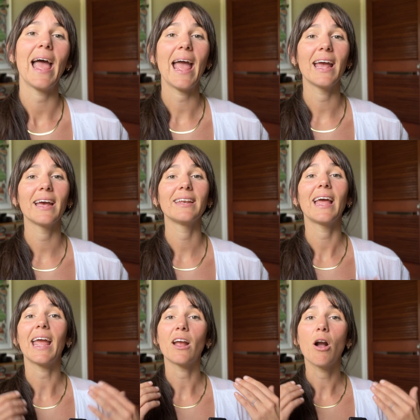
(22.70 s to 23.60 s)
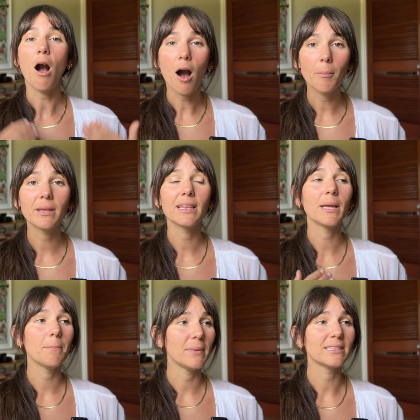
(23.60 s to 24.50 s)
And a commonly
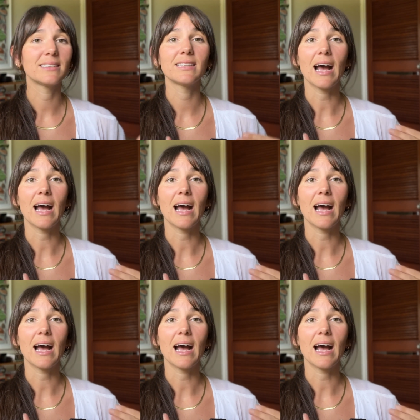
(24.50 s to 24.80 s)
missed